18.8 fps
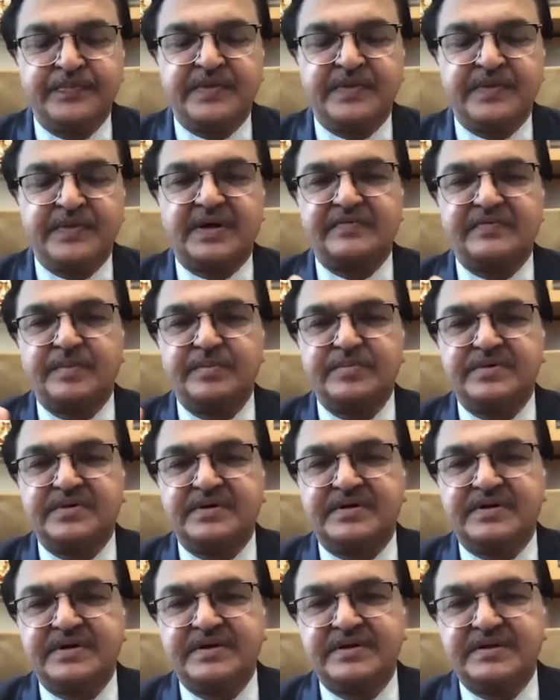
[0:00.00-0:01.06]
And from
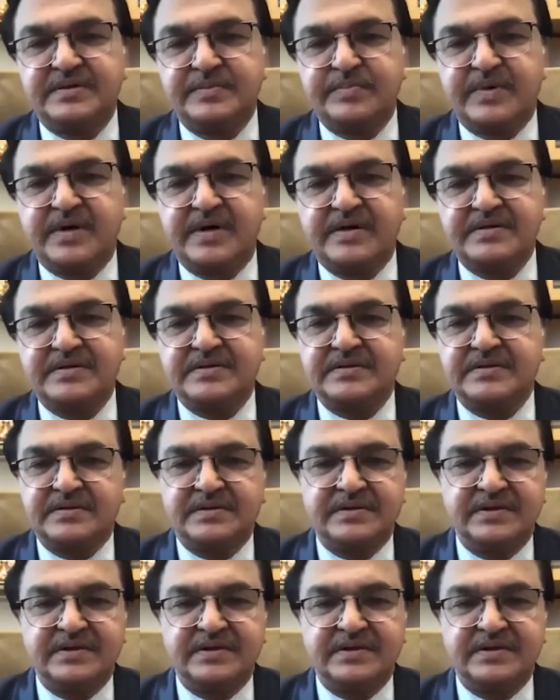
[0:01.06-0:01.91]
13th March,